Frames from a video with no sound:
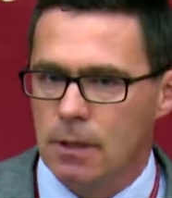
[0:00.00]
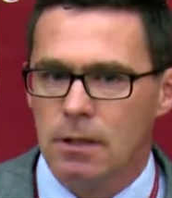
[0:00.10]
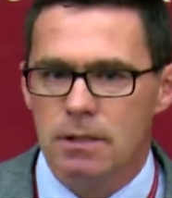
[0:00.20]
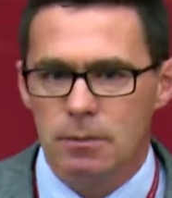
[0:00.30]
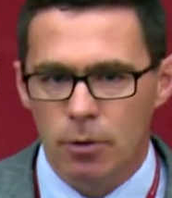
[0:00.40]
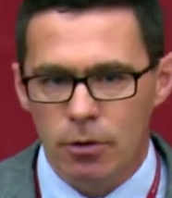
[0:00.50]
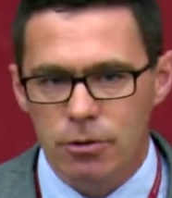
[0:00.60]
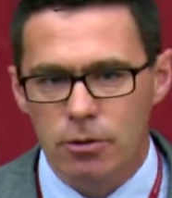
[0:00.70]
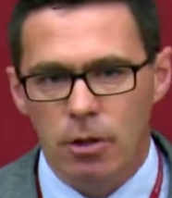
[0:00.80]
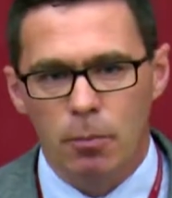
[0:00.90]

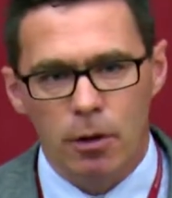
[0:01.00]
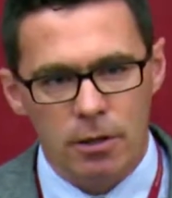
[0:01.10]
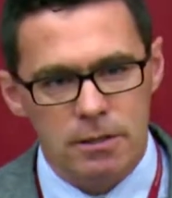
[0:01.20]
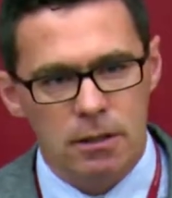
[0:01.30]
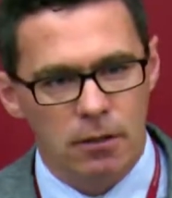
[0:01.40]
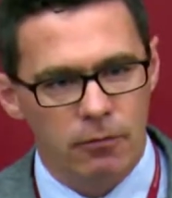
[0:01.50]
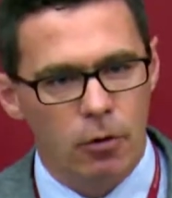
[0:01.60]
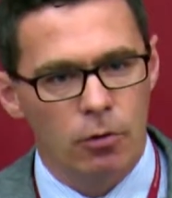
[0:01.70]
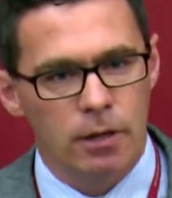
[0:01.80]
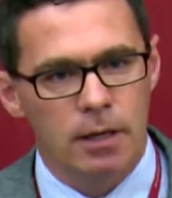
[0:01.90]
spiritual or personal
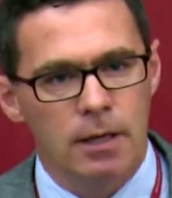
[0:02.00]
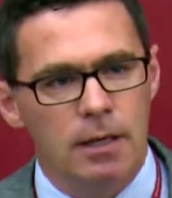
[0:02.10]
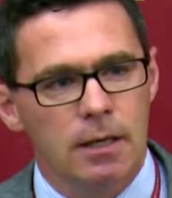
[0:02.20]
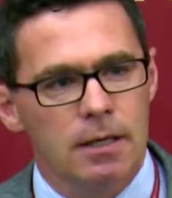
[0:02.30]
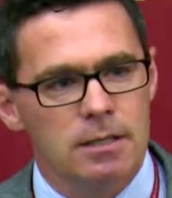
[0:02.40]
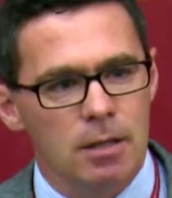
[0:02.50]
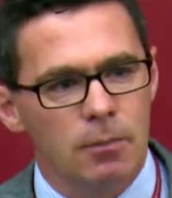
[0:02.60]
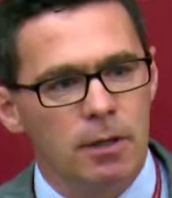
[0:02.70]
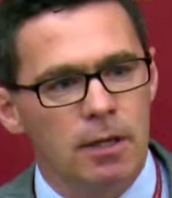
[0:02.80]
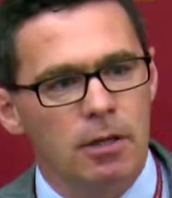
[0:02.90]
unfolding is
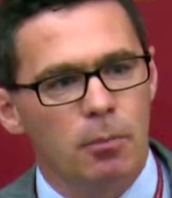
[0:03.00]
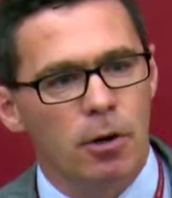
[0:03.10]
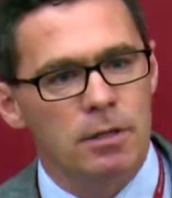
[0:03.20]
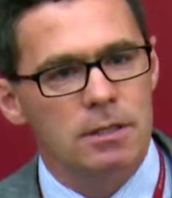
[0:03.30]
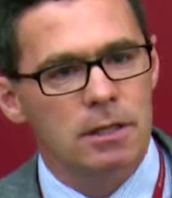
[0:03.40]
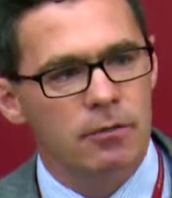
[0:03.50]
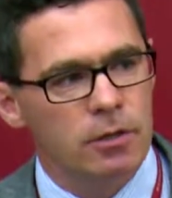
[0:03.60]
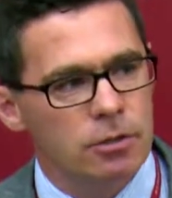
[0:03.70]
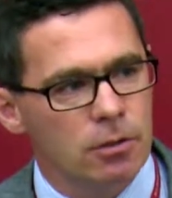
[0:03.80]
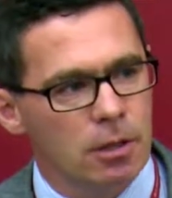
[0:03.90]
something that the personal
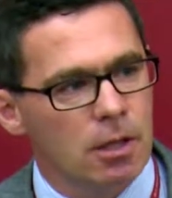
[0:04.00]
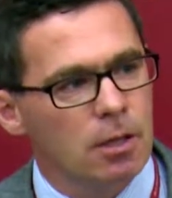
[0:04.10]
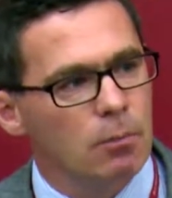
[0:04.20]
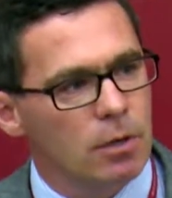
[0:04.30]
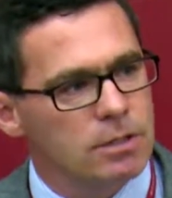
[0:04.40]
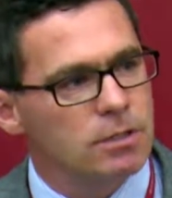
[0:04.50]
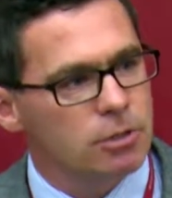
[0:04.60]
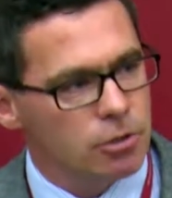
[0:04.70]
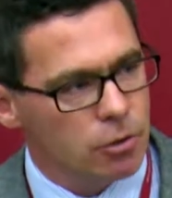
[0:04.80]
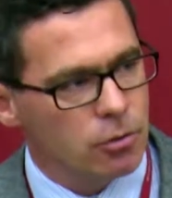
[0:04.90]
individual must
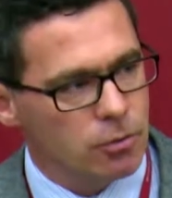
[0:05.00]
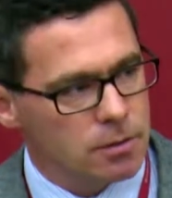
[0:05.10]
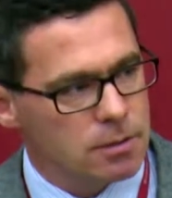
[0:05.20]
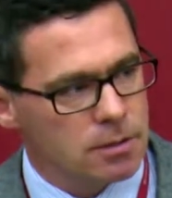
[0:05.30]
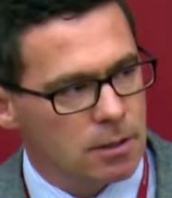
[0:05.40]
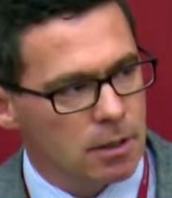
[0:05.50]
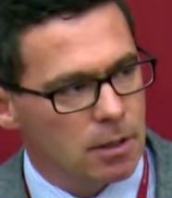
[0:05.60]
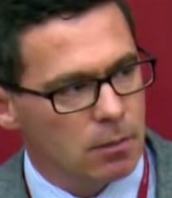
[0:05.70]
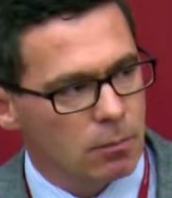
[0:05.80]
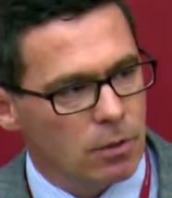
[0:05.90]
choose,
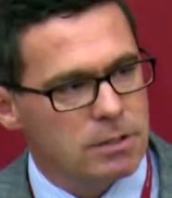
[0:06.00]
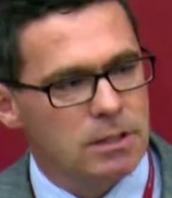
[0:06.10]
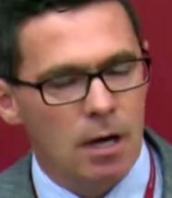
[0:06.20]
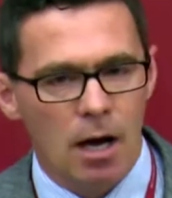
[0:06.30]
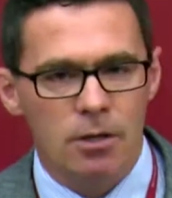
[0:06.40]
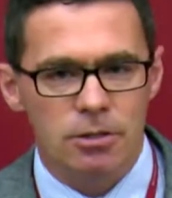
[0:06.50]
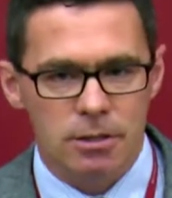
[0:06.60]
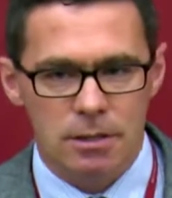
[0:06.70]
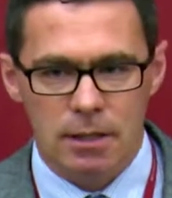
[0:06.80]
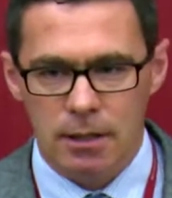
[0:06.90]
must
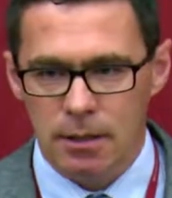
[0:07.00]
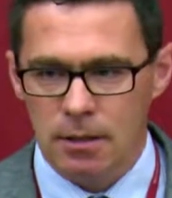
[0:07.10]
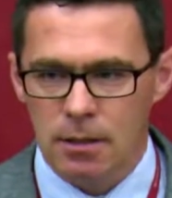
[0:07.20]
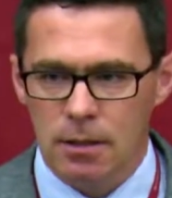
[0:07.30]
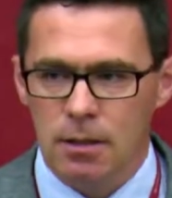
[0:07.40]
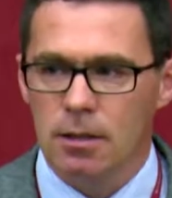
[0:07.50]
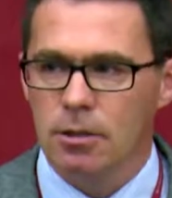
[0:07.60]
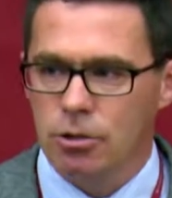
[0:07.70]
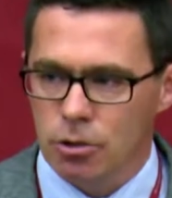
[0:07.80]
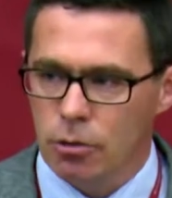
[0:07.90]
consciously
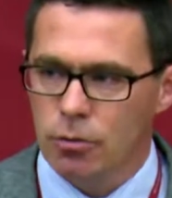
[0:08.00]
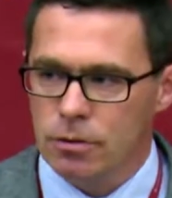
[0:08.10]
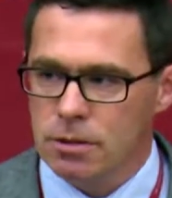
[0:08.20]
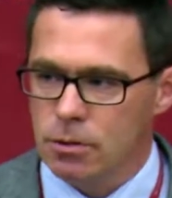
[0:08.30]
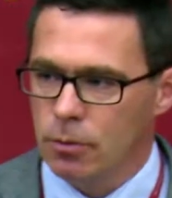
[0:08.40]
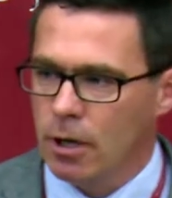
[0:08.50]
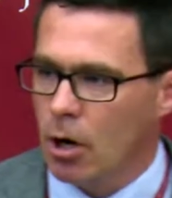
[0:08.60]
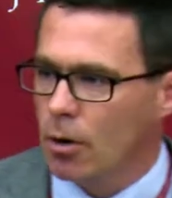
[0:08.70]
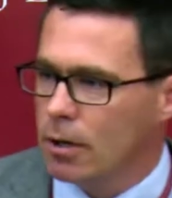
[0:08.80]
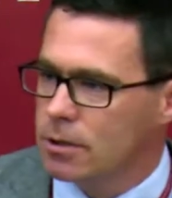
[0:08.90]
choose to
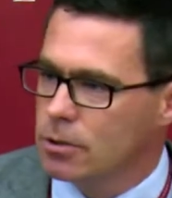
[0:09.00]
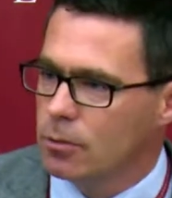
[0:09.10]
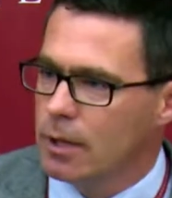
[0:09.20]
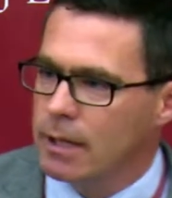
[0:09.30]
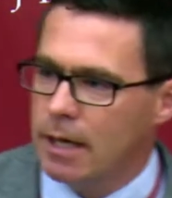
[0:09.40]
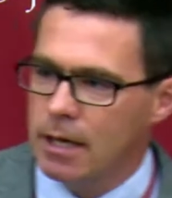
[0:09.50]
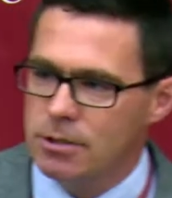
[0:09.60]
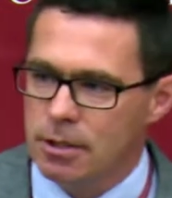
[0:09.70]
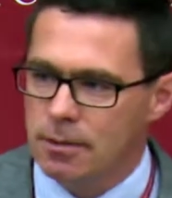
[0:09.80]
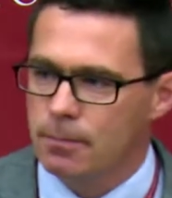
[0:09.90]

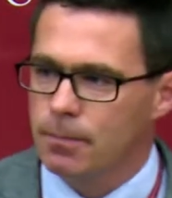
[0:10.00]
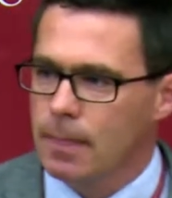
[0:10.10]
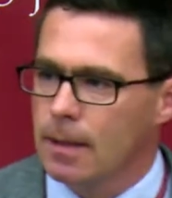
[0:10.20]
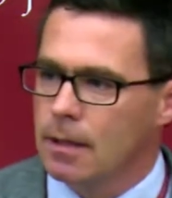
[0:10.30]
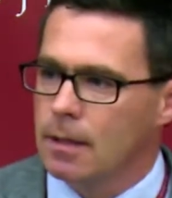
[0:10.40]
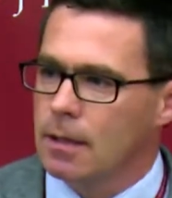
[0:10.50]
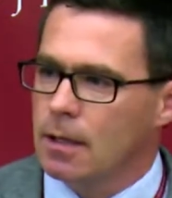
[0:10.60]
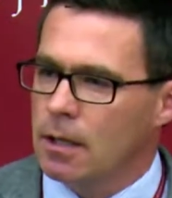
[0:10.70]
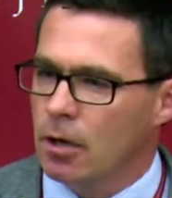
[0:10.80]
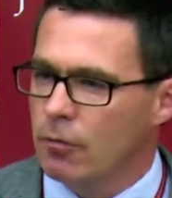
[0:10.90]
engage in.
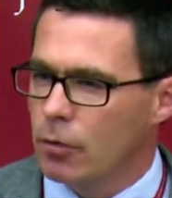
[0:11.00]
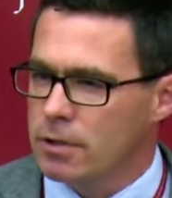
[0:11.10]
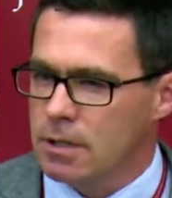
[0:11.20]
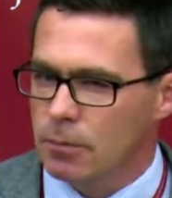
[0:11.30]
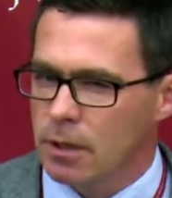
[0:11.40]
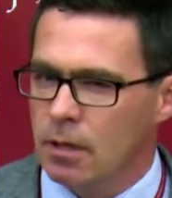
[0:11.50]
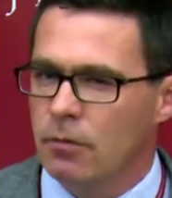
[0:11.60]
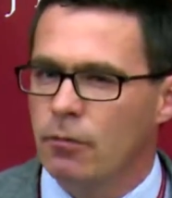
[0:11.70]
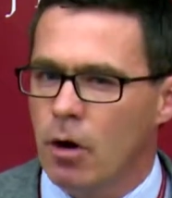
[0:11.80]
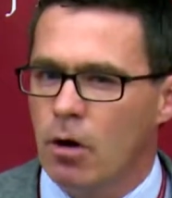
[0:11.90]
And therefore, it's something that
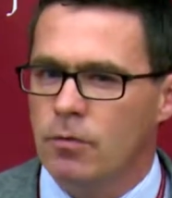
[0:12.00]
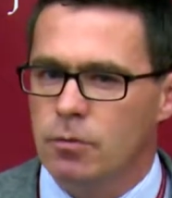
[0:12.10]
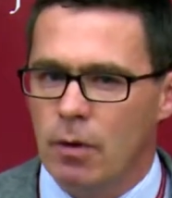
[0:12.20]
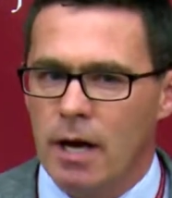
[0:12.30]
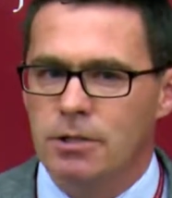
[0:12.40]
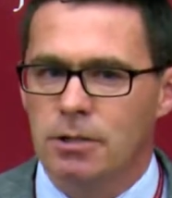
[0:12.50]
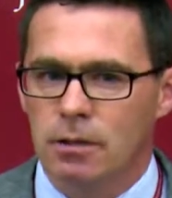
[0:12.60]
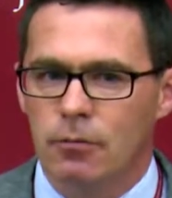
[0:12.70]
involves rational